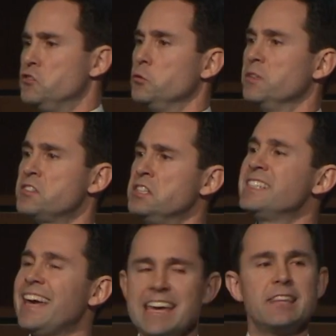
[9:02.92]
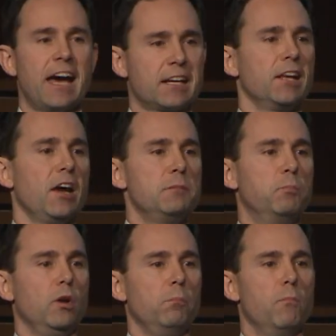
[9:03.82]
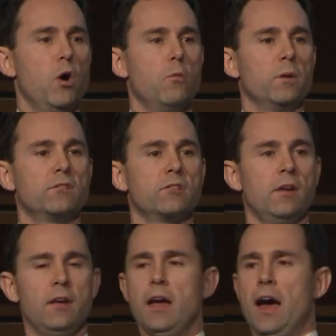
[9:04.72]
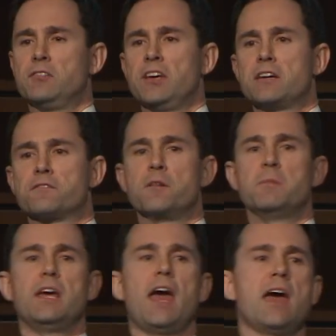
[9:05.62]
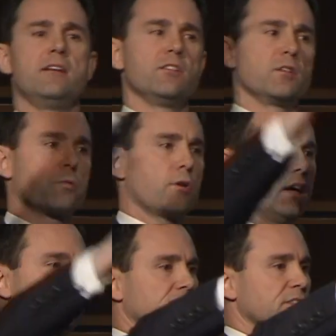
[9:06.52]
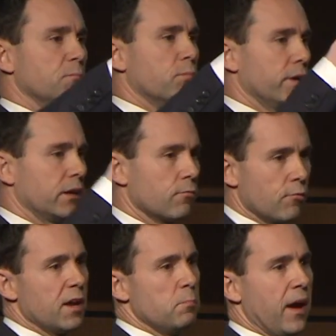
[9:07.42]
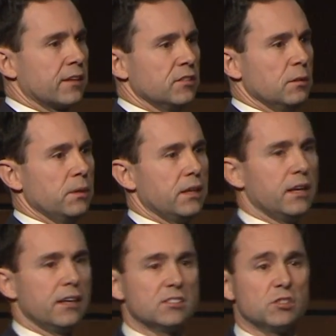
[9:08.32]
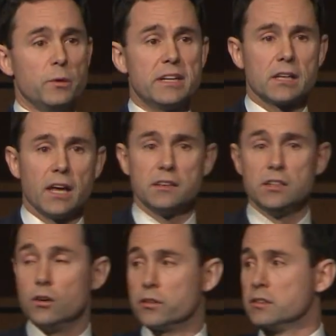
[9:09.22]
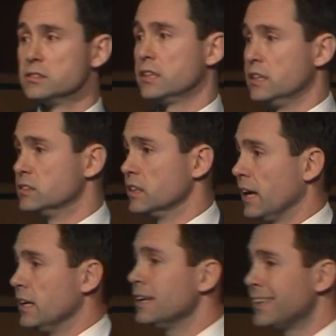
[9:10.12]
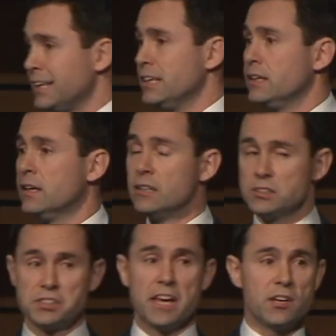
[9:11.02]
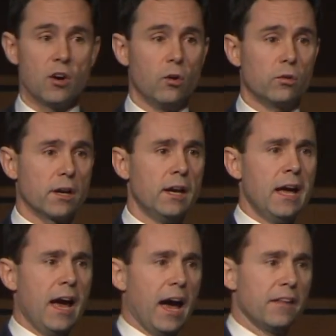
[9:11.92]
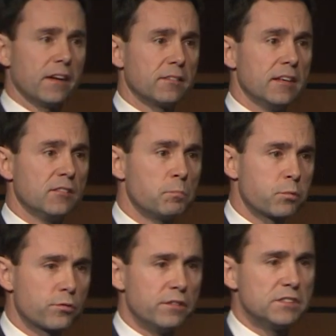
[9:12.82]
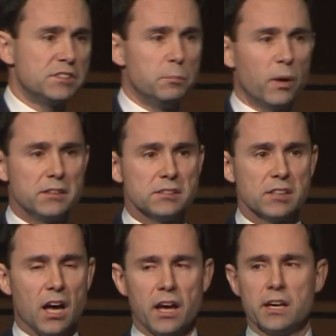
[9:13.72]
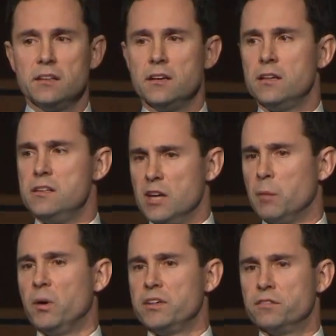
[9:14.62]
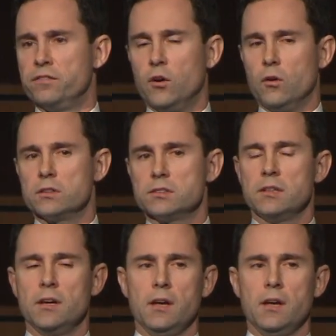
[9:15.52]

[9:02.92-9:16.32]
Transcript: to do is to take that light bulb moment and take it from the end of the process and bring it right back to the beginning. So it, like the others, is a key stakeholder, and that it's privacy by design, not by default.